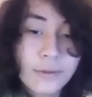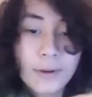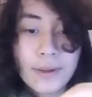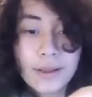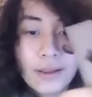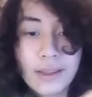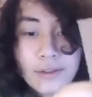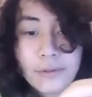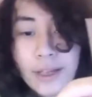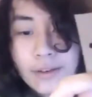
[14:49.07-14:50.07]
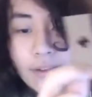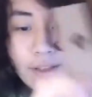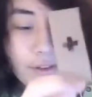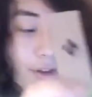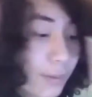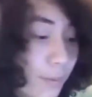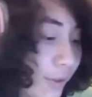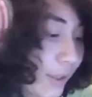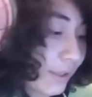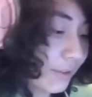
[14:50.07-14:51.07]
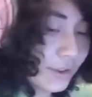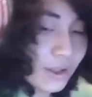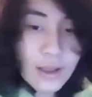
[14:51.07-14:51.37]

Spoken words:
where I'll get to these cardboard things.